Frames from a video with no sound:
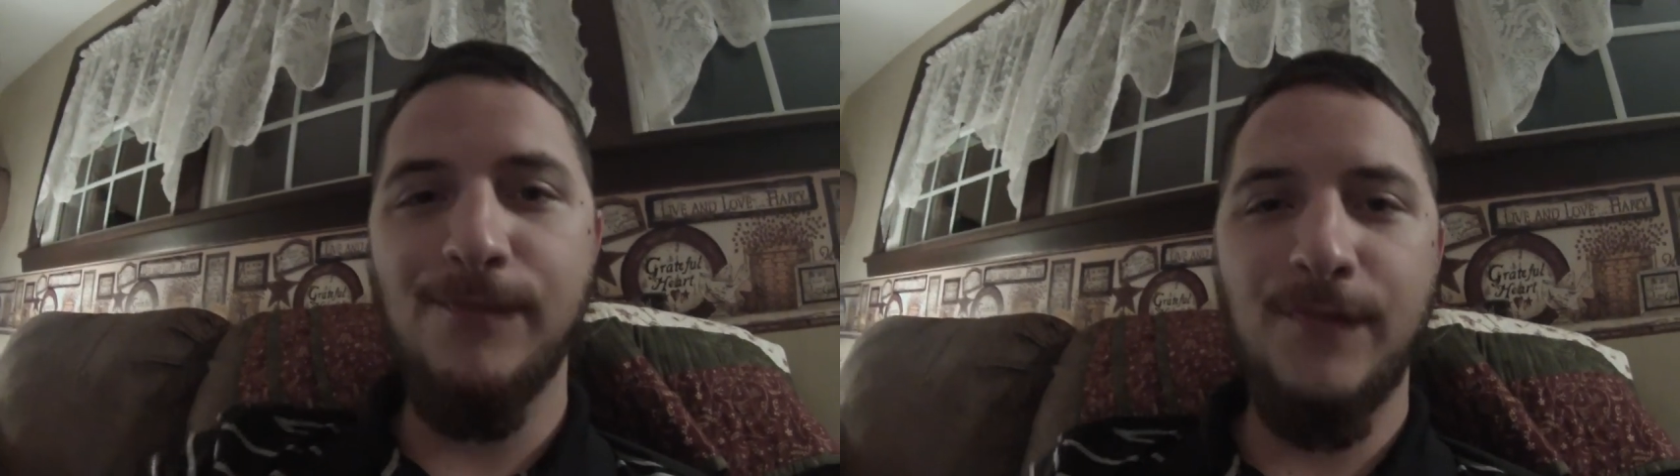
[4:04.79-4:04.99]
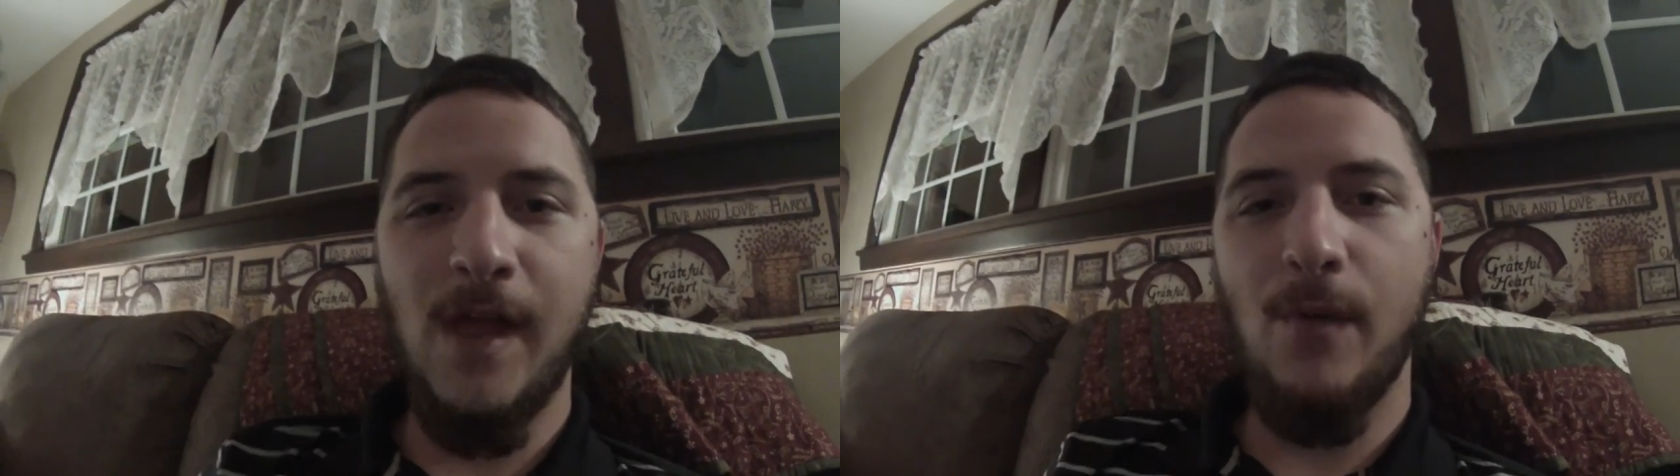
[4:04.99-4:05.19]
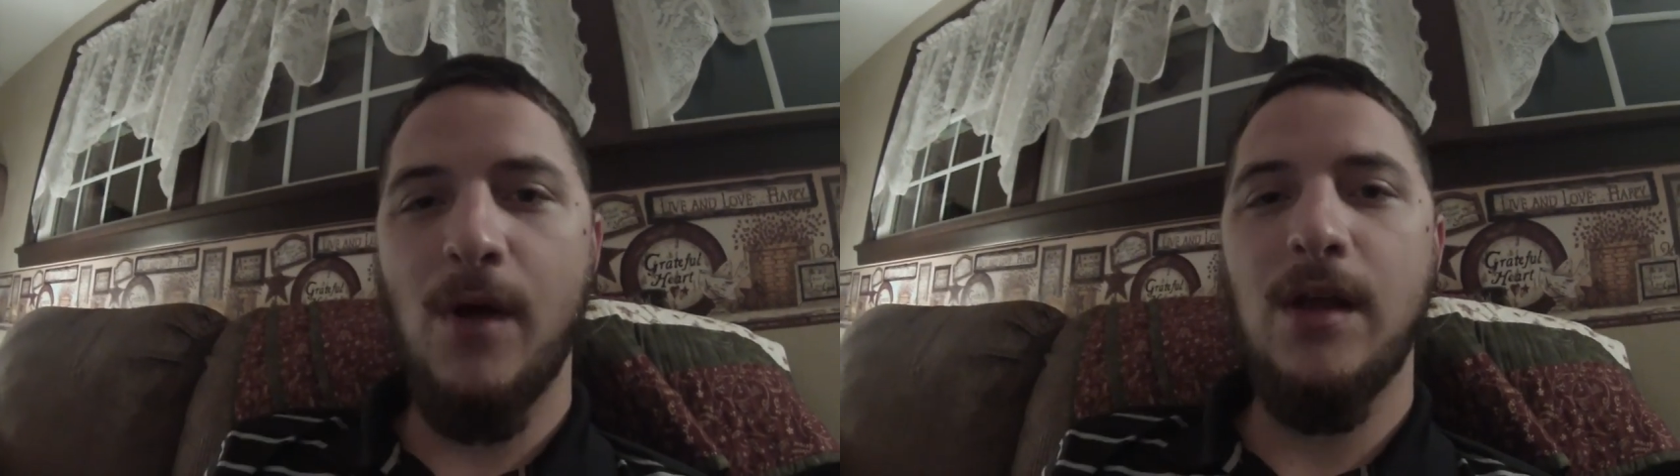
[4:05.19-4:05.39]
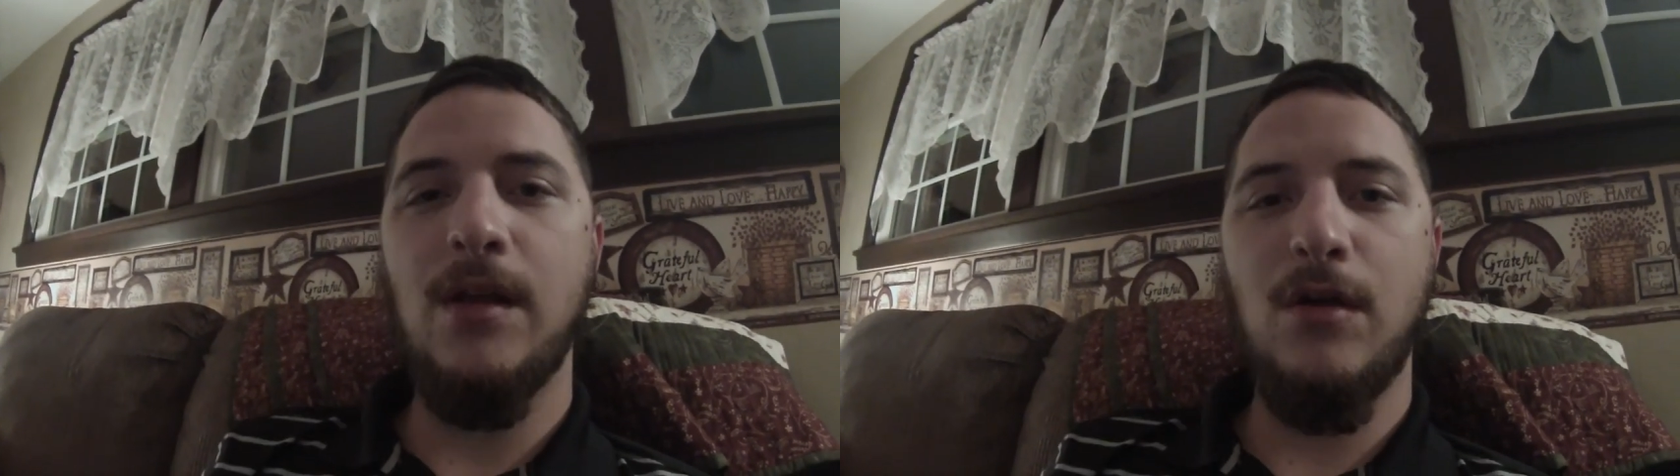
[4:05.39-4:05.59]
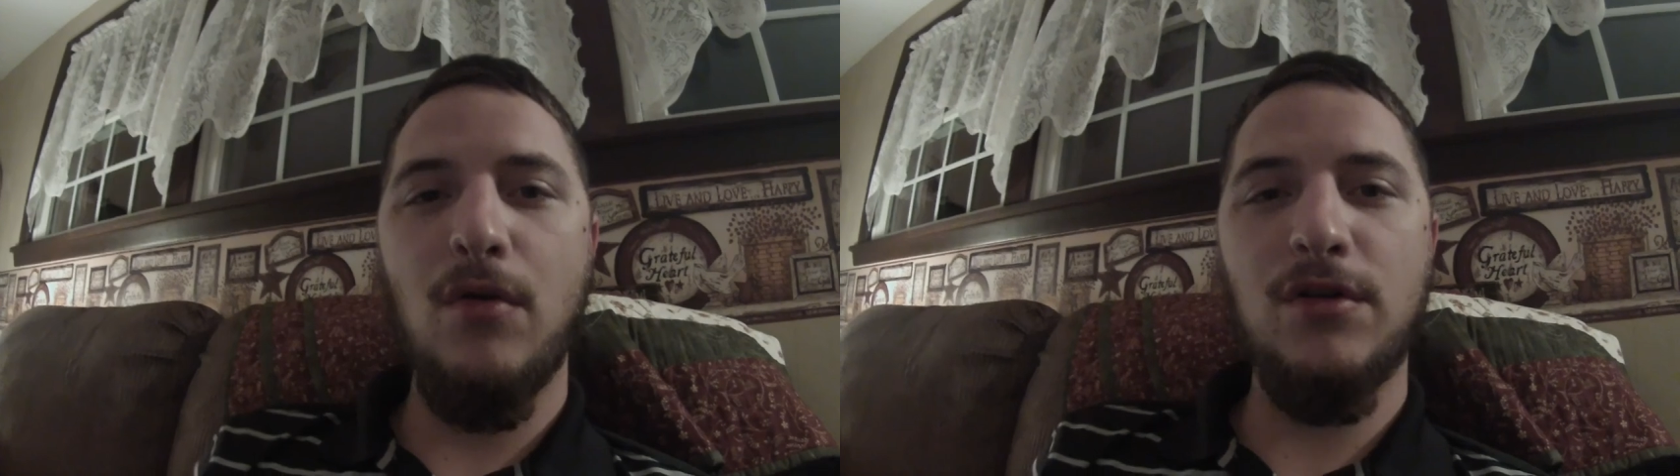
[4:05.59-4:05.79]
That way
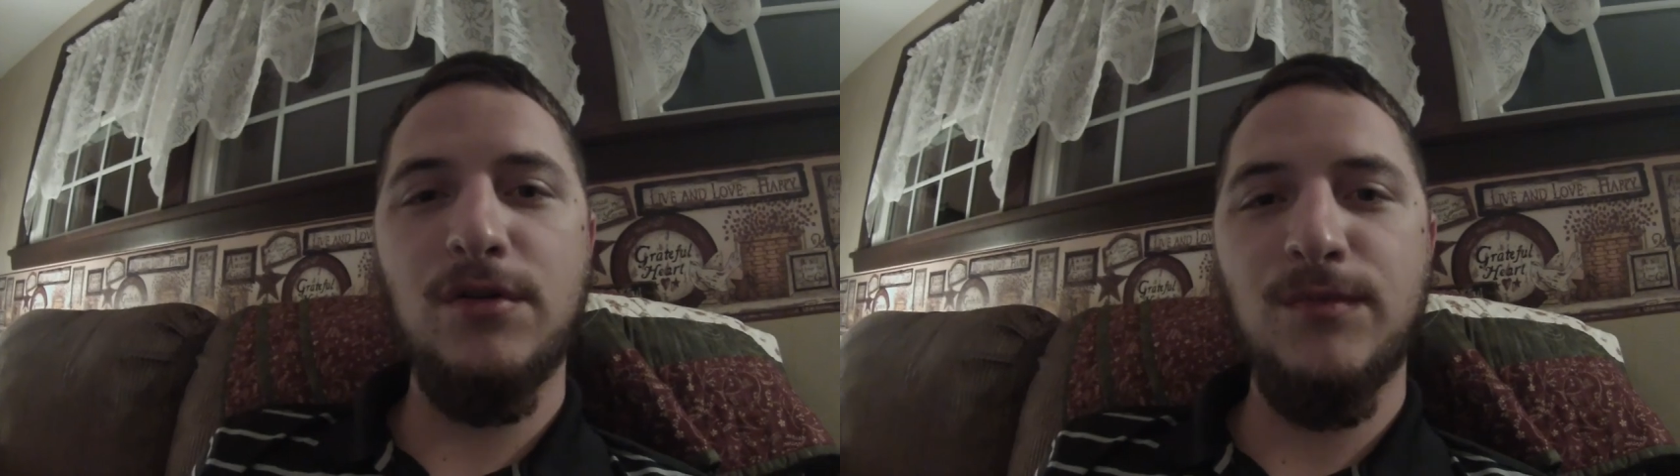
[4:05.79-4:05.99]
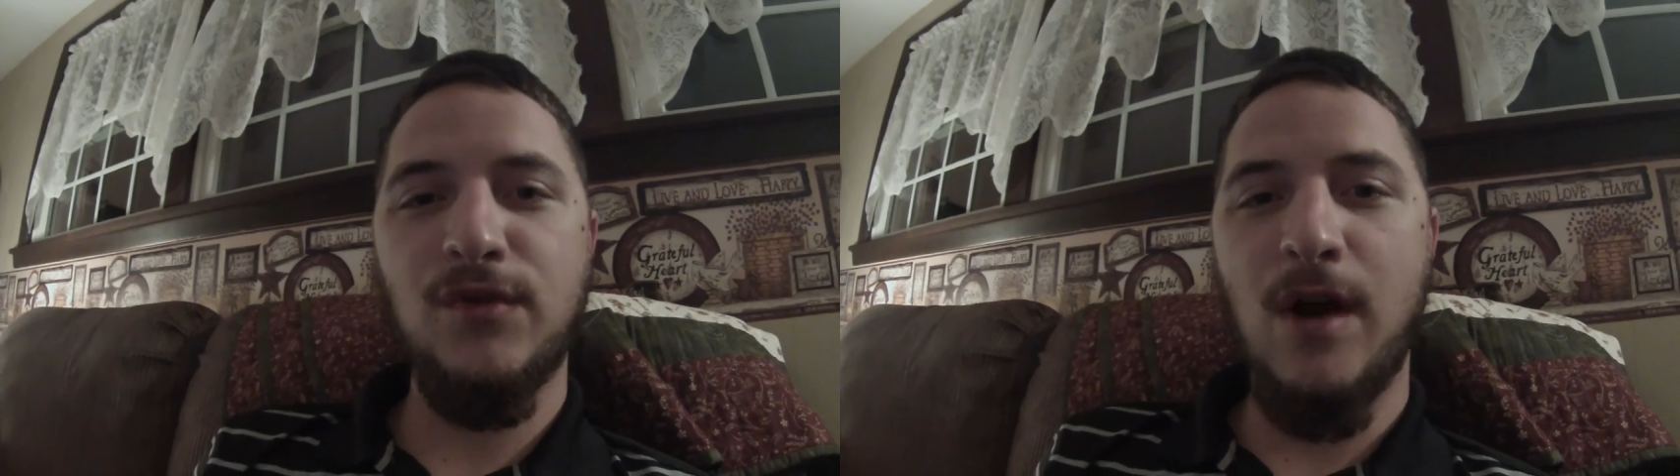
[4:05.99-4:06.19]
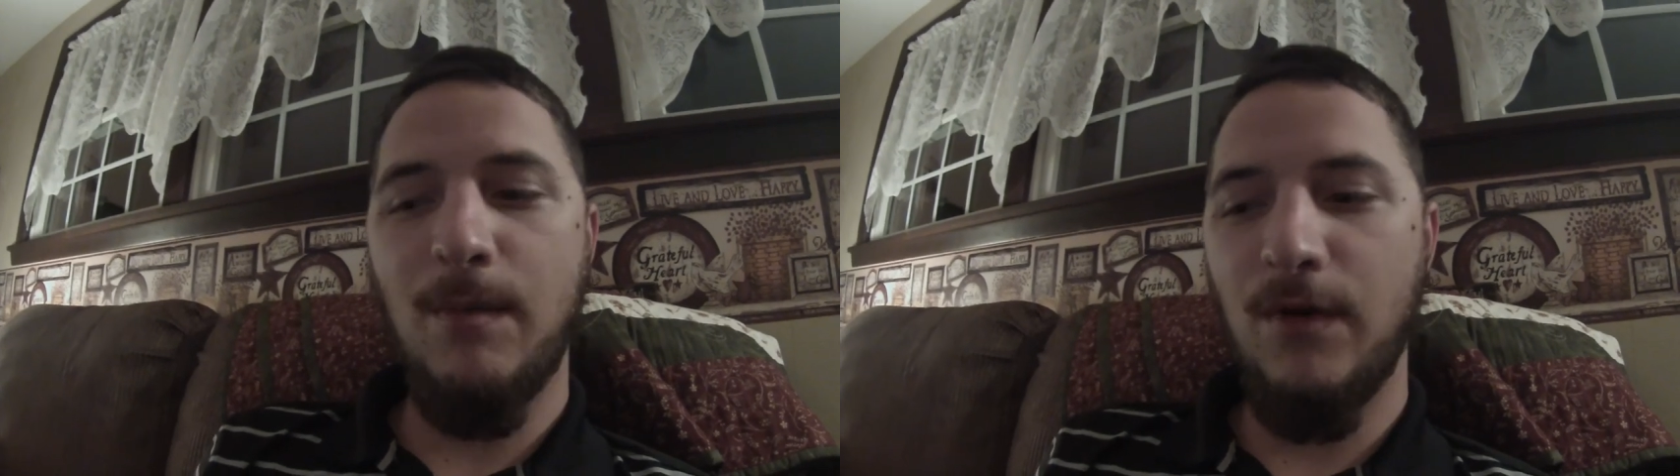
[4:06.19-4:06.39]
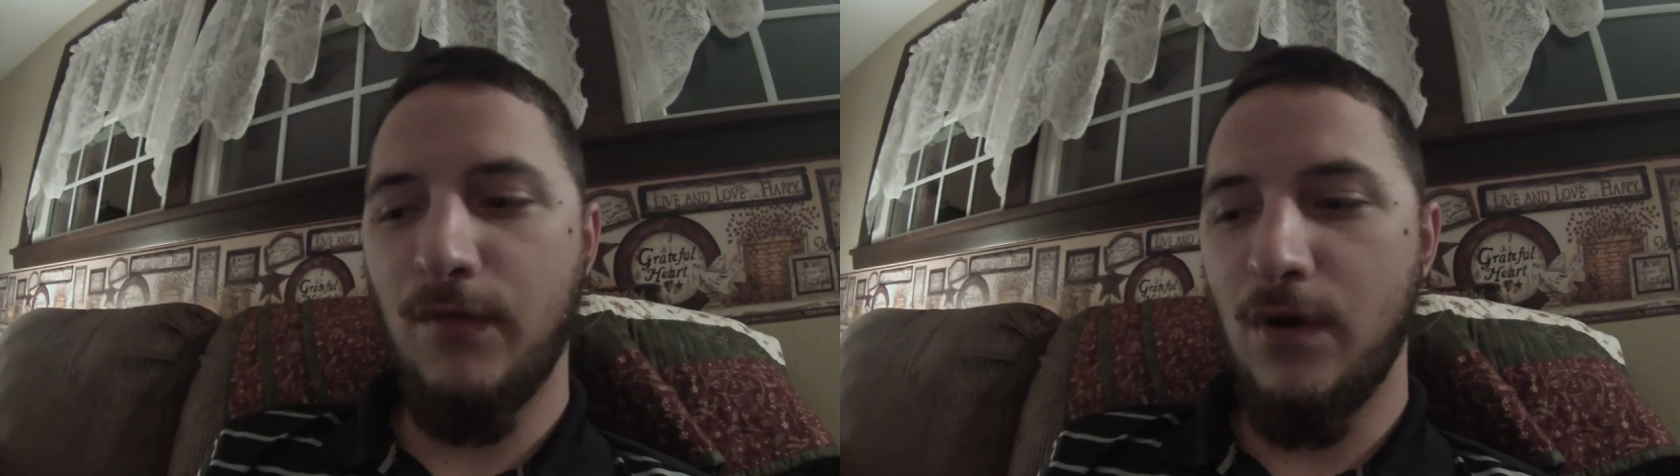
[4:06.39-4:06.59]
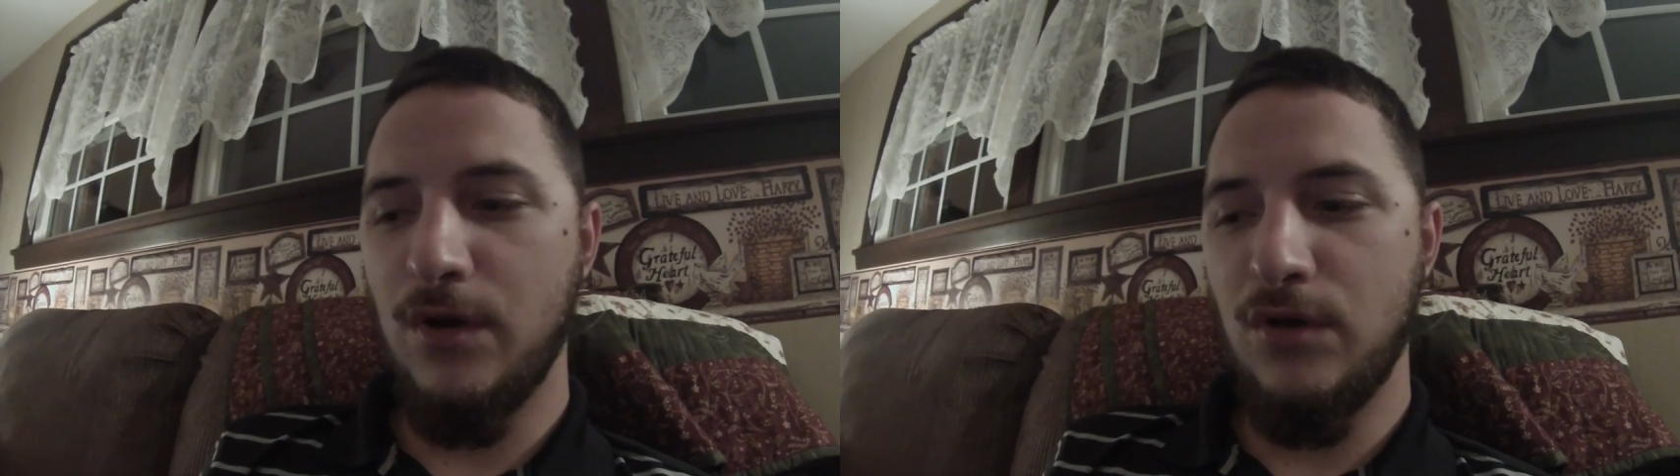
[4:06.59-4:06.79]
you are subscribed
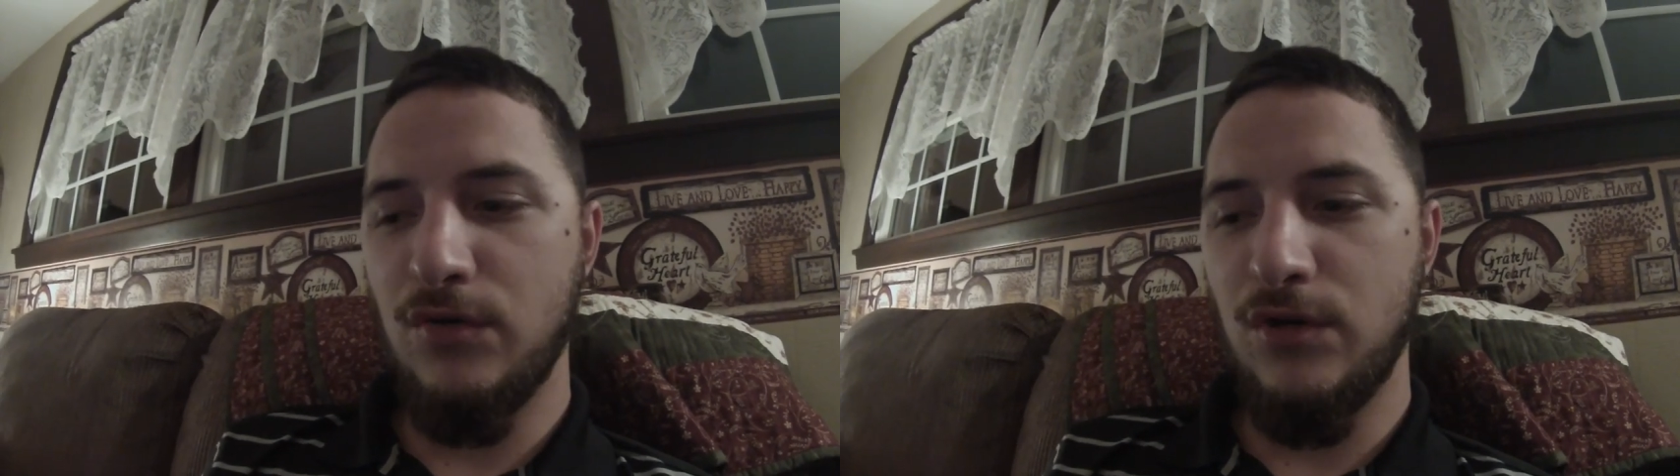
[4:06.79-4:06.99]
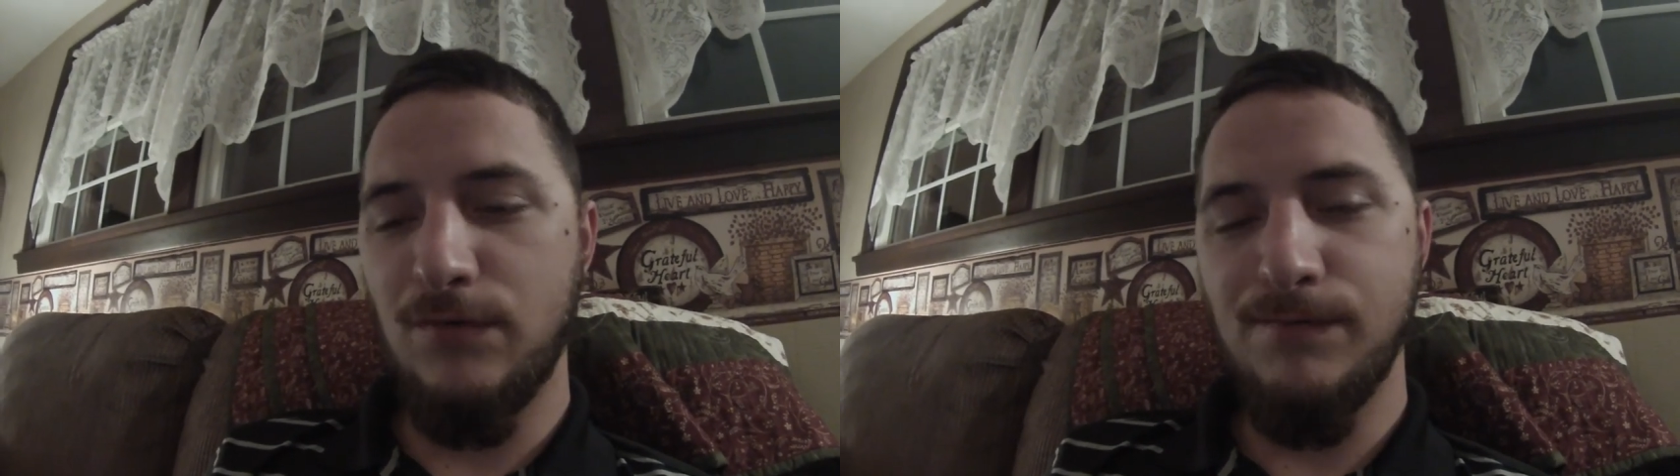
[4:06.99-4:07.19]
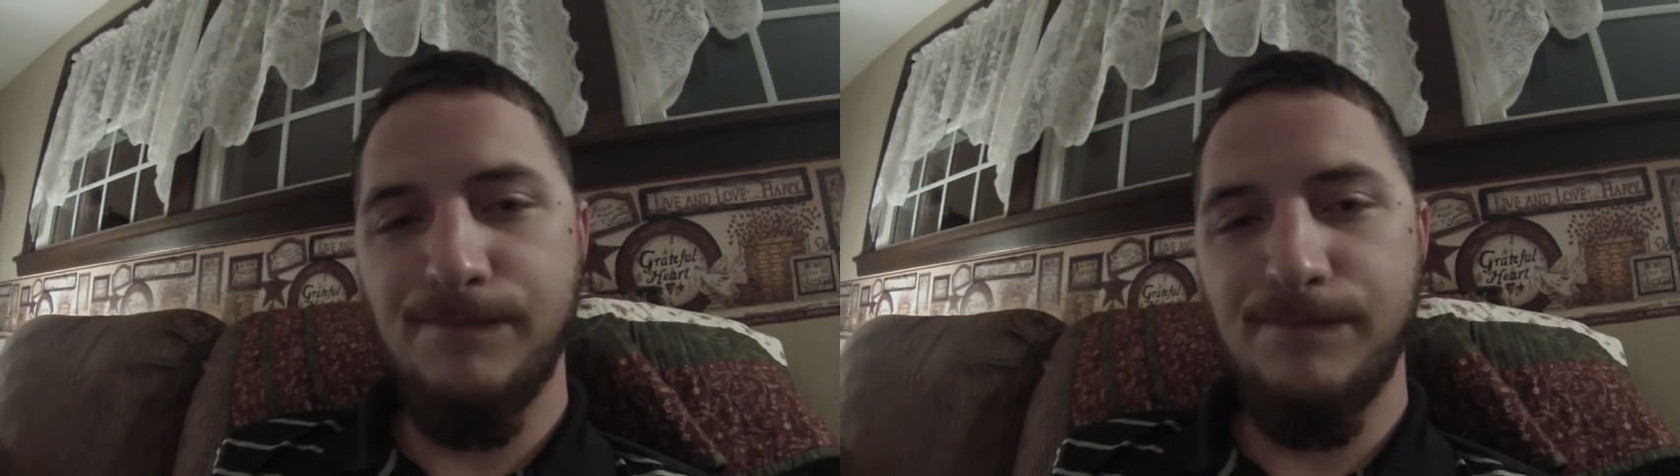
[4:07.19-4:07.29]
over on YouTube.